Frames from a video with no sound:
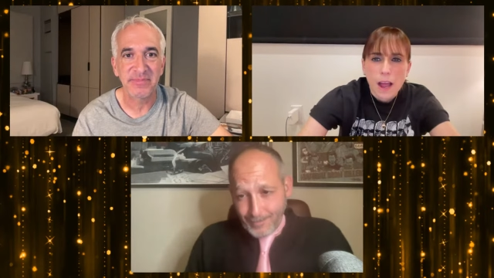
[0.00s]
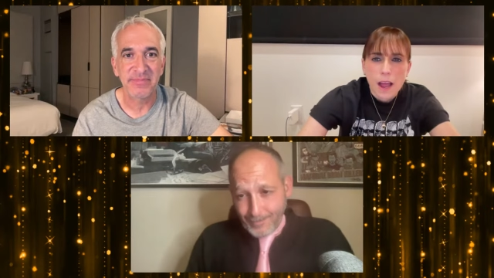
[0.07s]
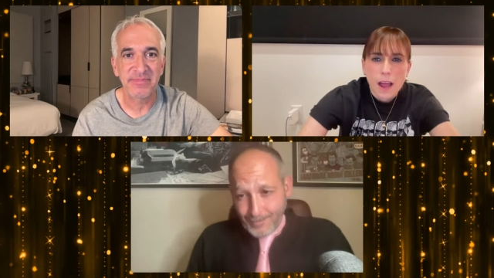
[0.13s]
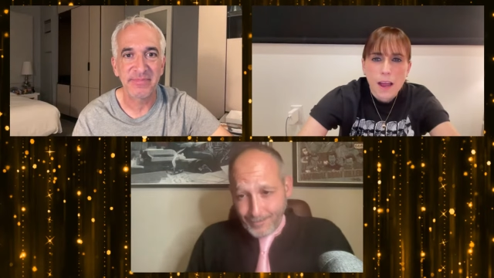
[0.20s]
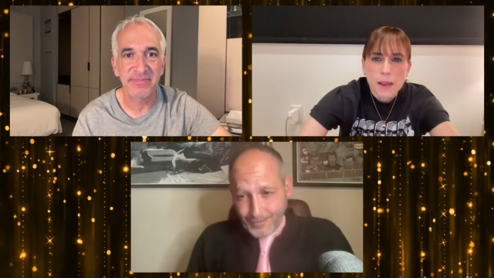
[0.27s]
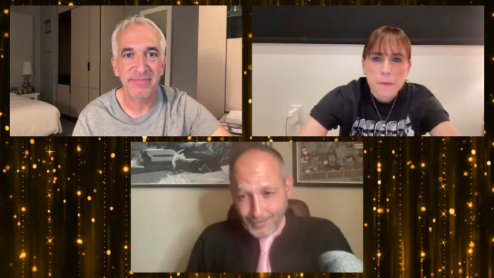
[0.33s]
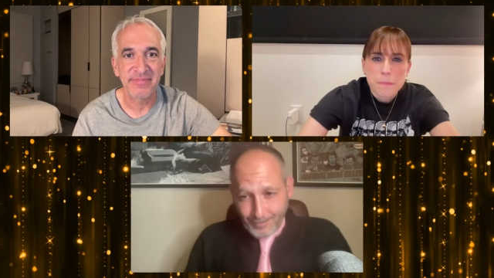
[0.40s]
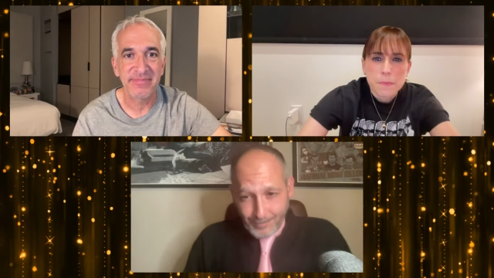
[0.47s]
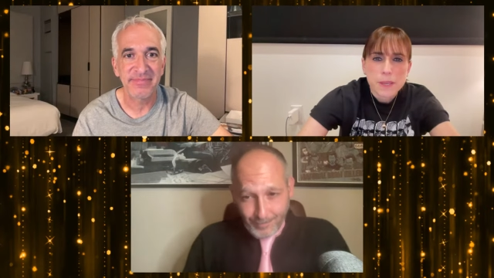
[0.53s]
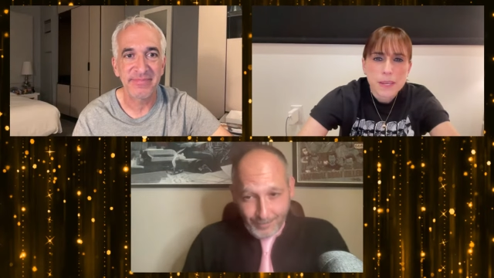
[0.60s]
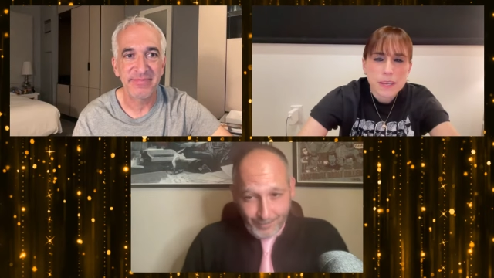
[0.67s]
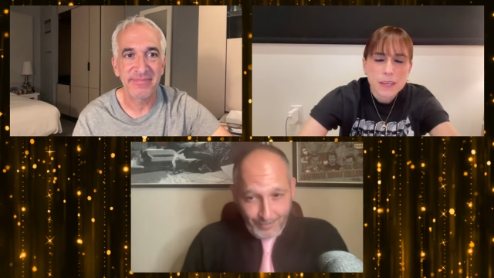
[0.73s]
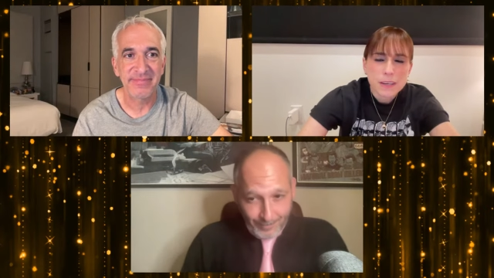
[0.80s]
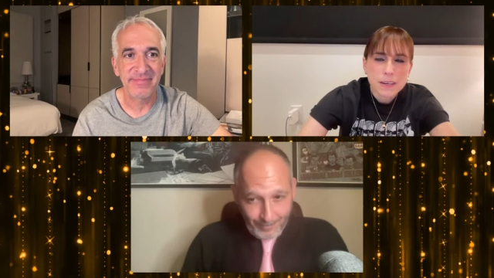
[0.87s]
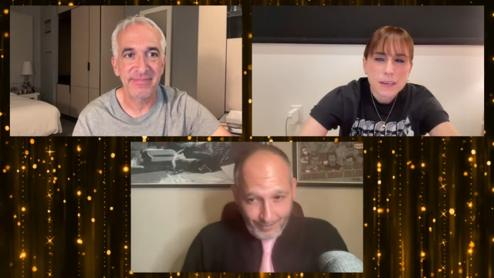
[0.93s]
Speaker 1: I
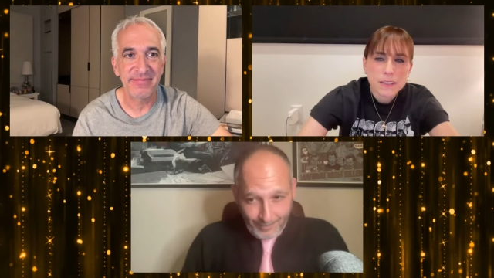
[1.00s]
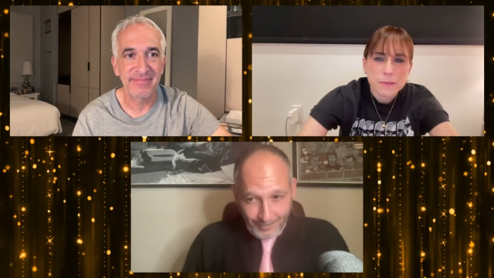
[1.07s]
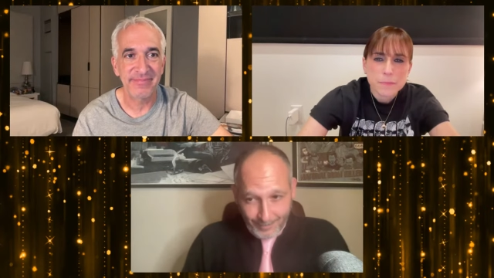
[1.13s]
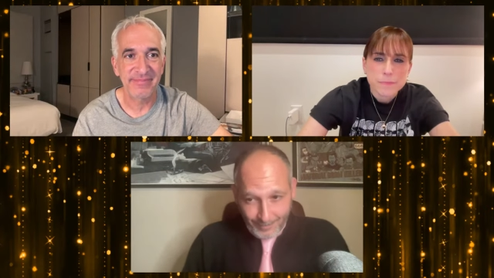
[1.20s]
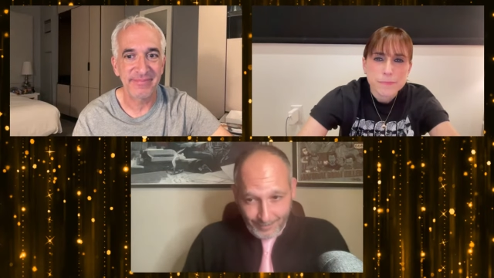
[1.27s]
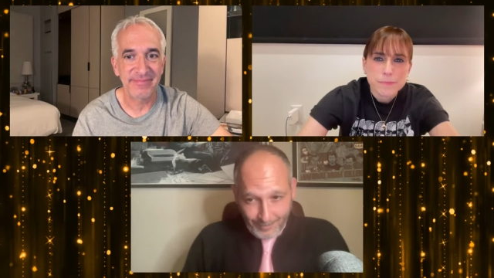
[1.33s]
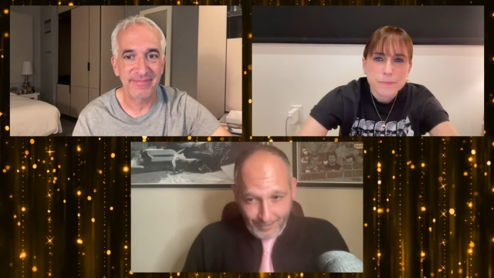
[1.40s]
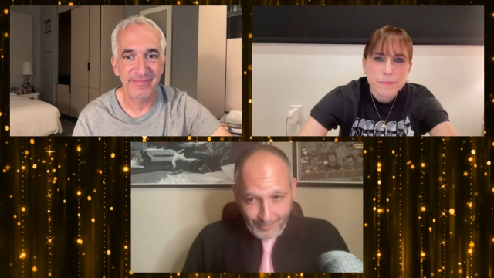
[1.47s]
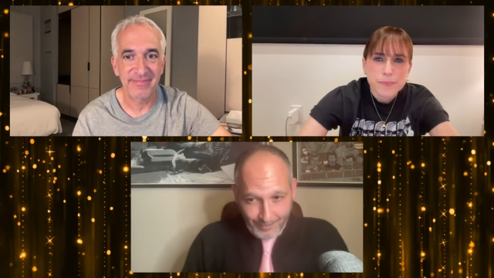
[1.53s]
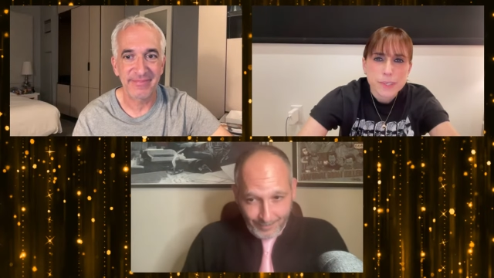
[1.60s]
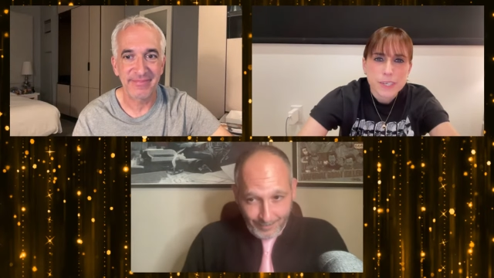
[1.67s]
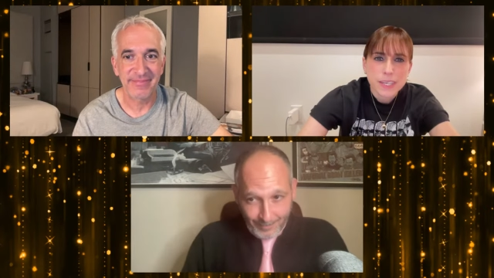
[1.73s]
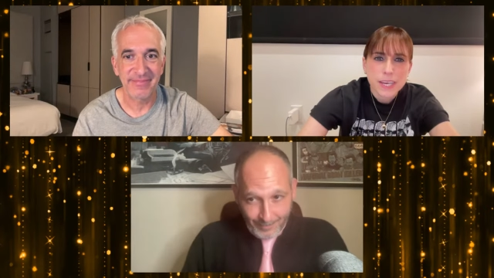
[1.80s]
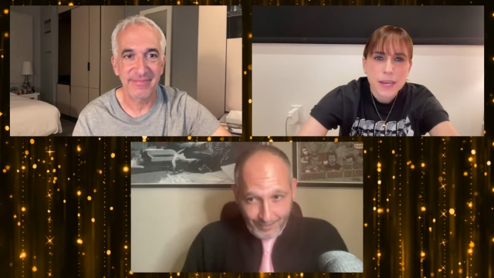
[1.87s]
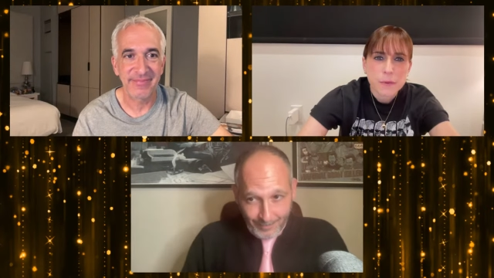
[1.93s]
mean,
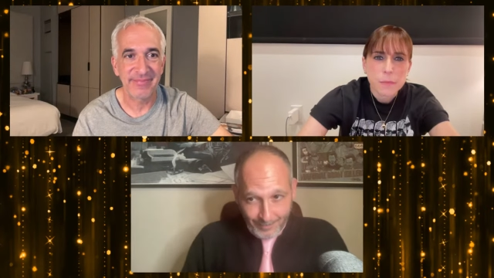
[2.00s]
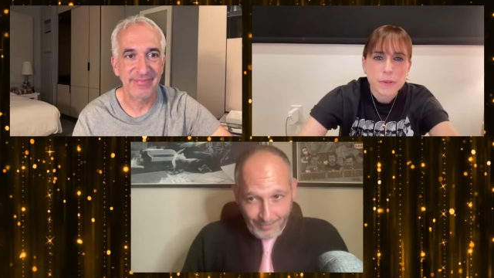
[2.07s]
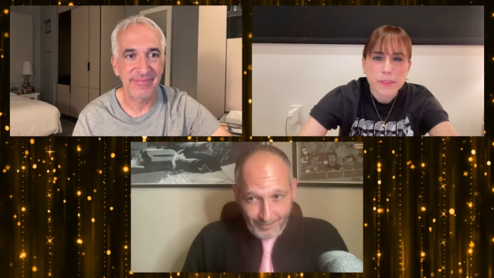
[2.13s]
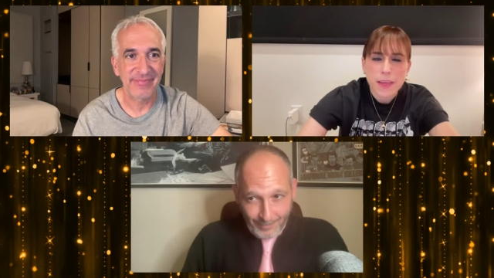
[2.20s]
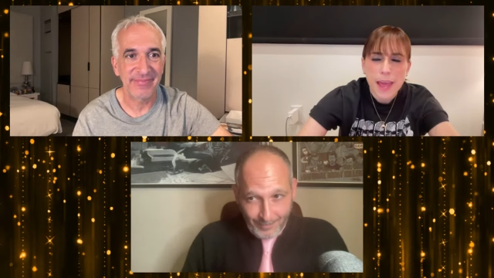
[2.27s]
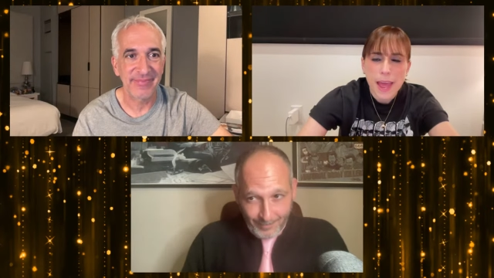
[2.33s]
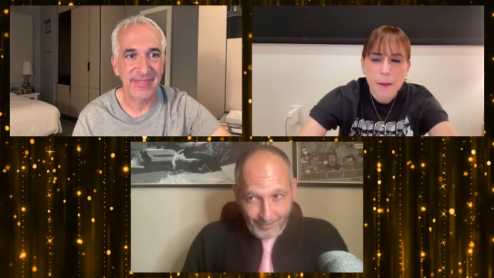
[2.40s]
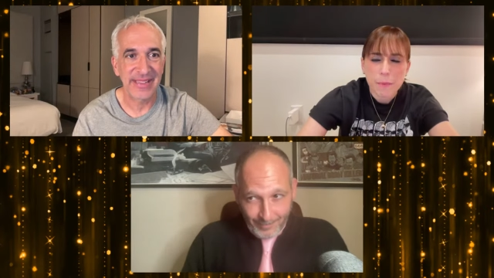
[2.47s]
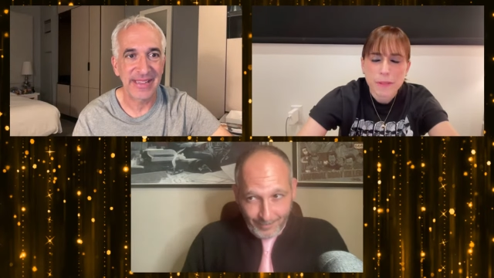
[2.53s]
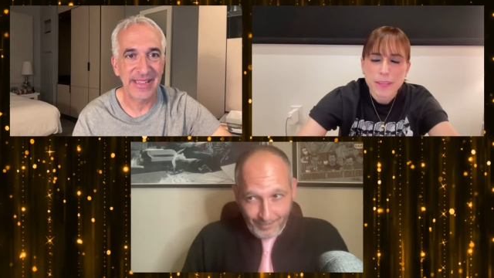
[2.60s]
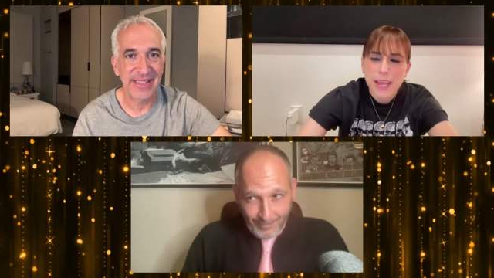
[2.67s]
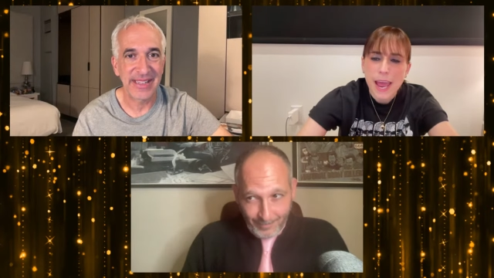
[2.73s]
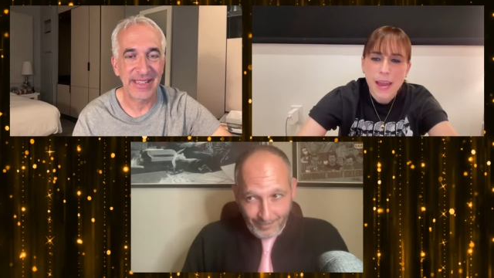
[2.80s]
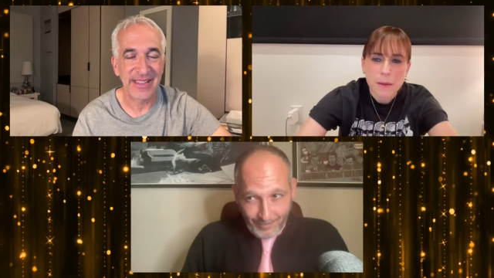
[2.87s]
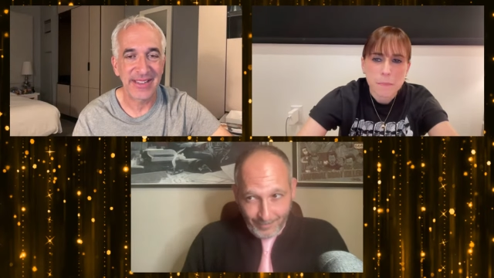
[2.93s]
again, with the
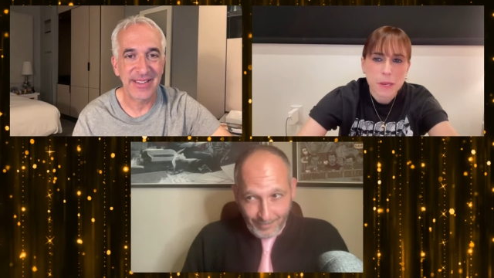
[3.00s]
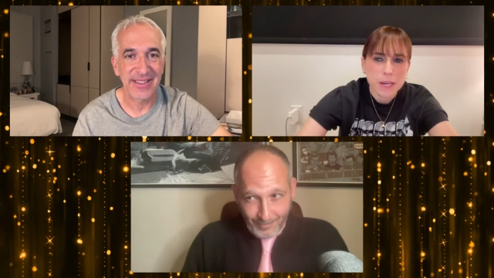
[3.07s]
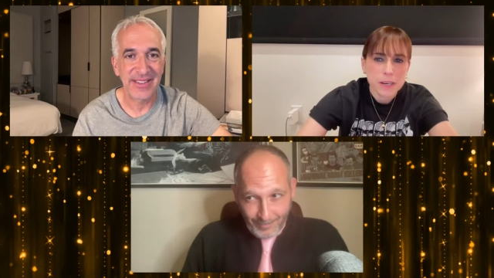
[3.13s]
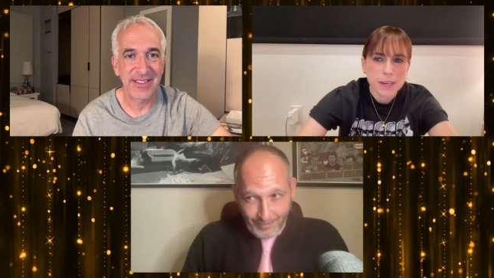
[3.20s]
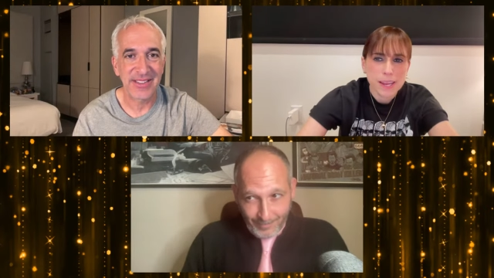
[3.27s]
animated